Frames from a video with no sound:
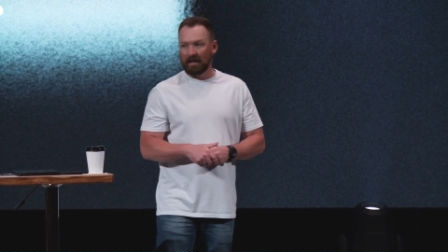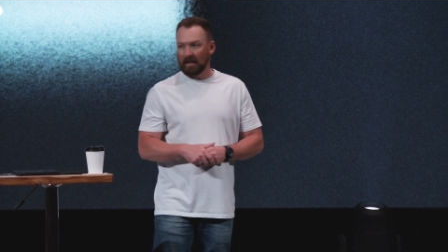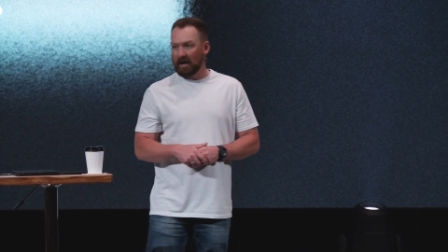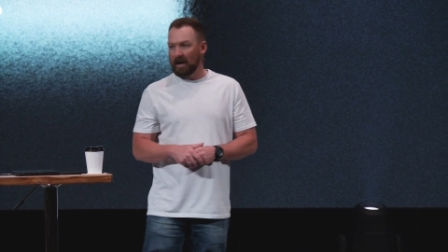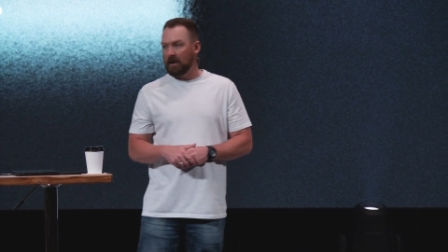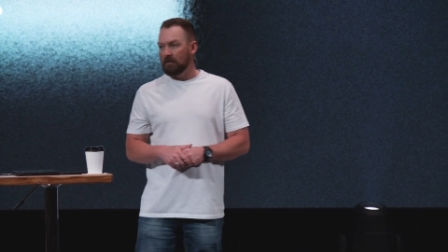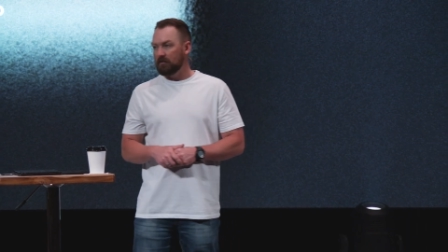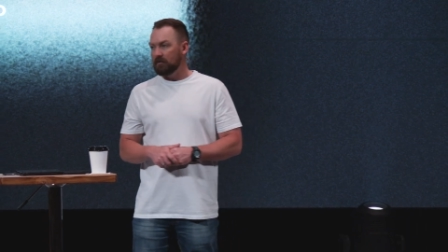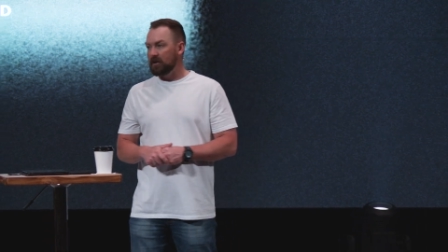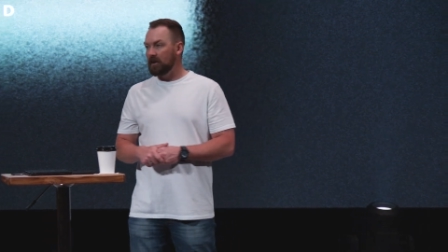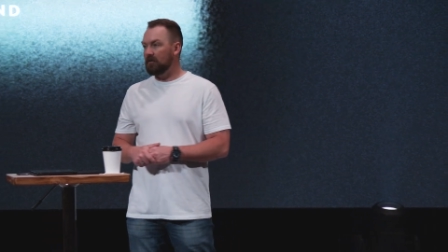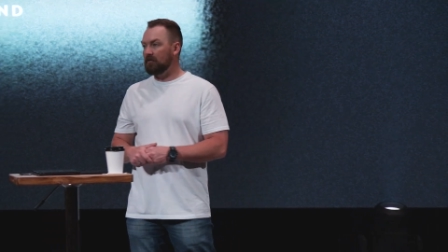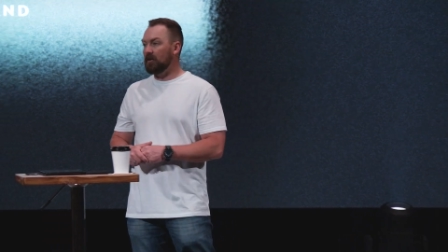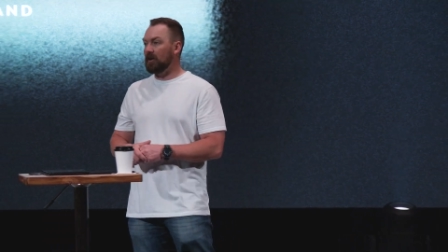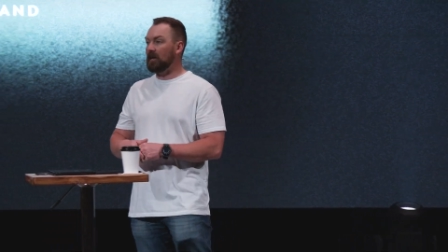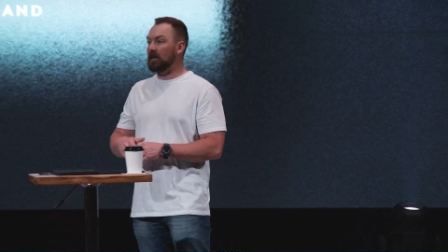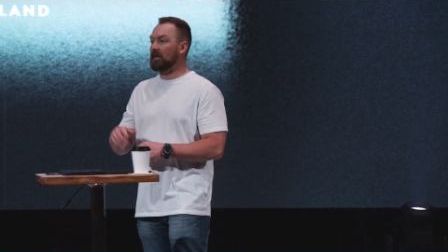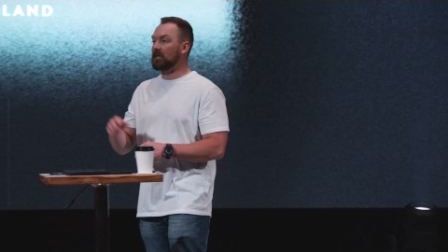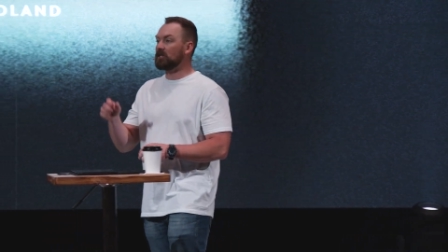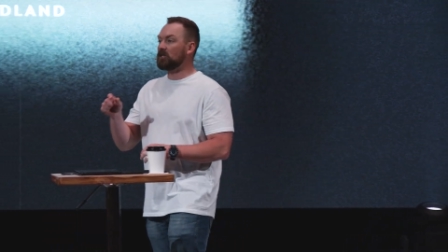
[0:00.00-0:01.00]
life
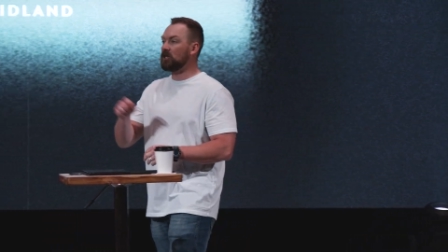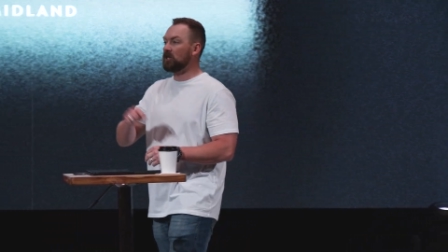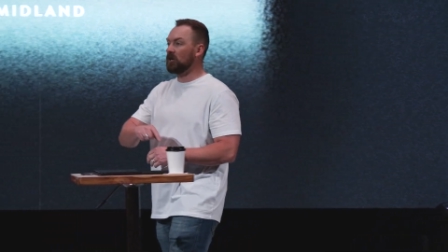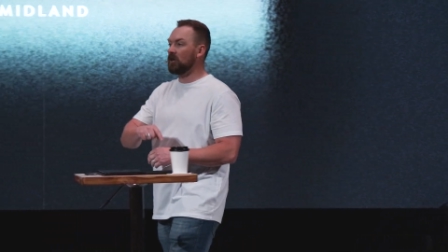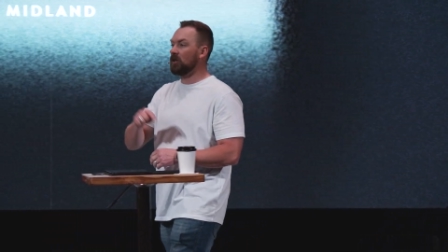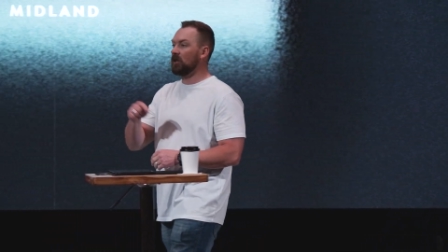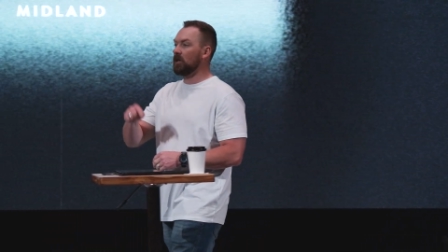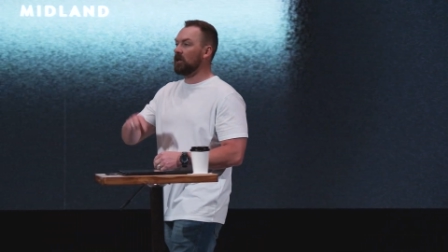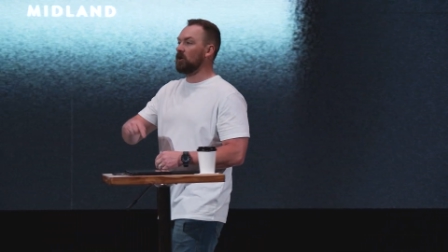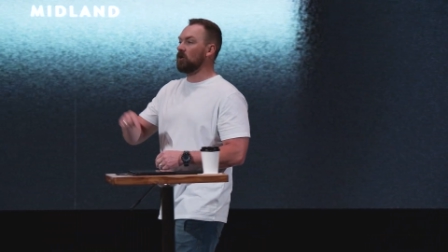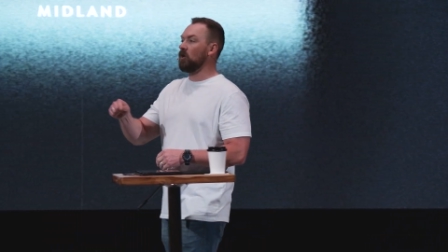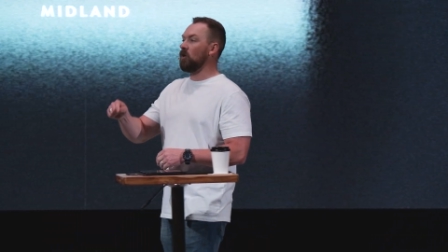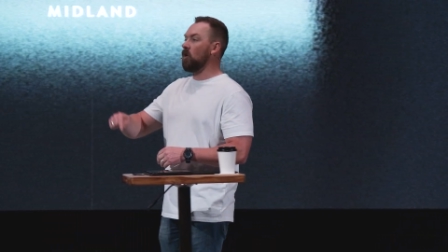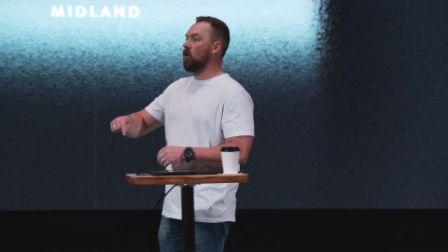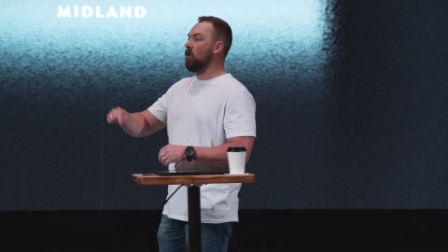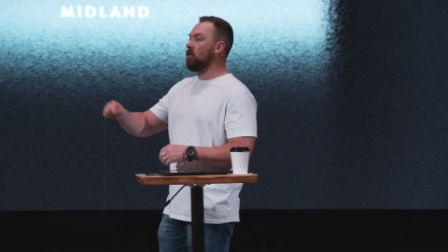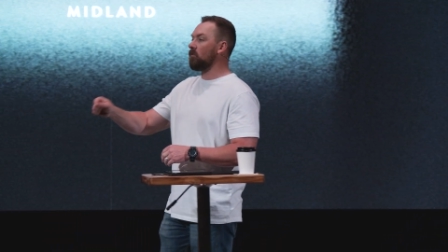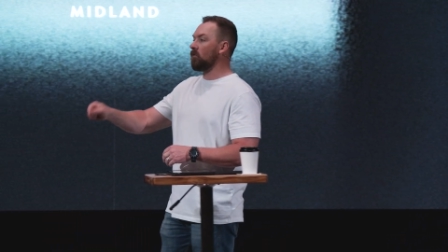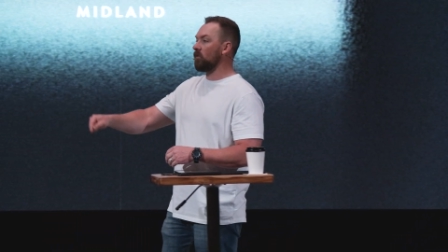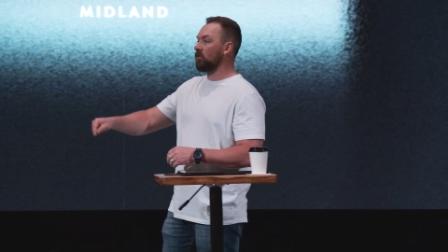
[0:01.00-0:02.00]
giving, till it
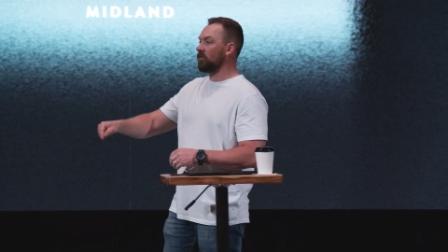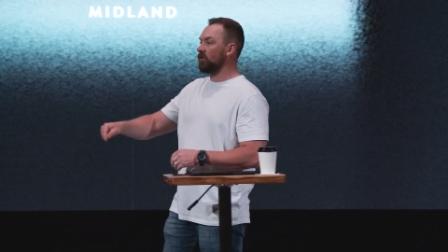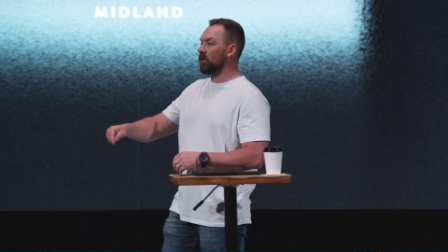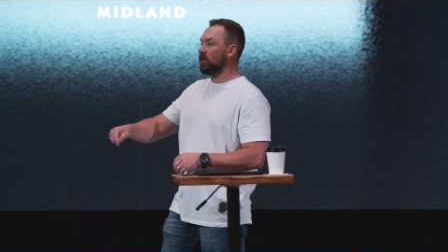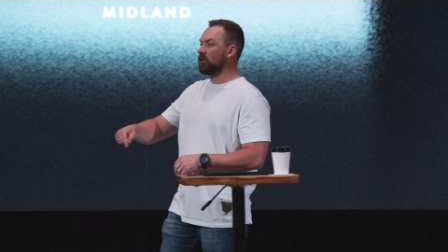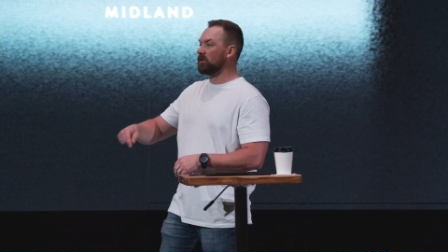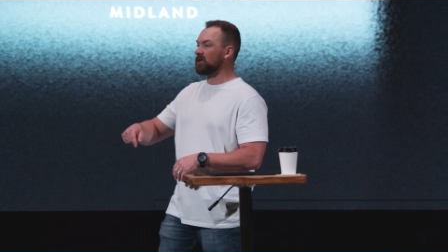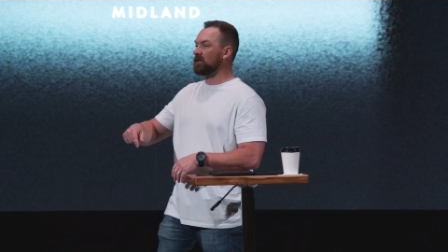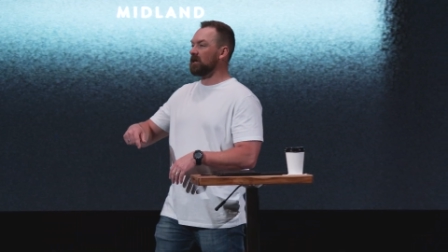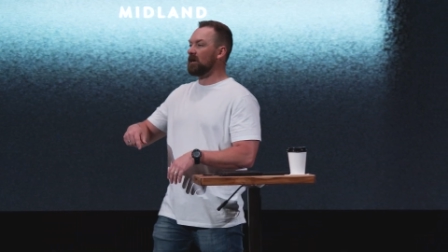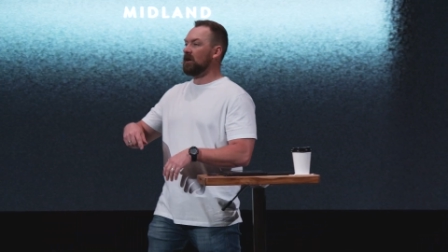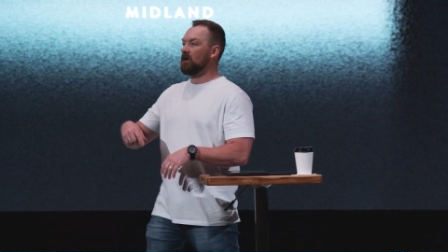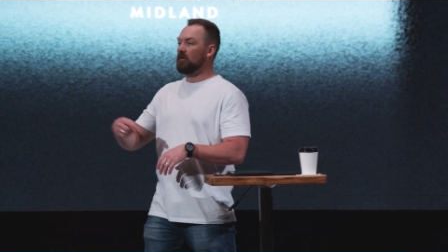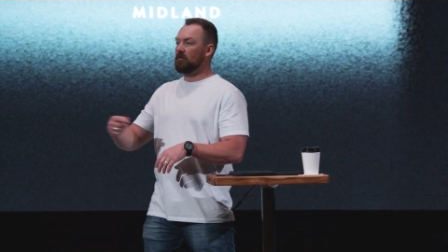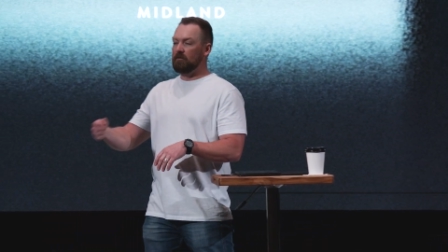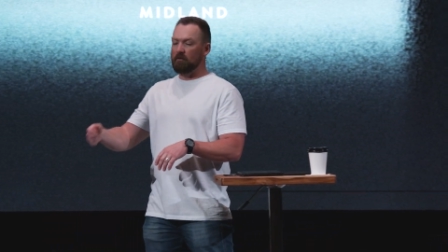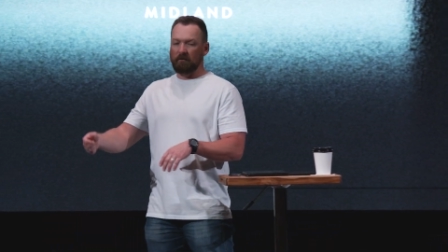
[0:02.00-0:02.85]
overflows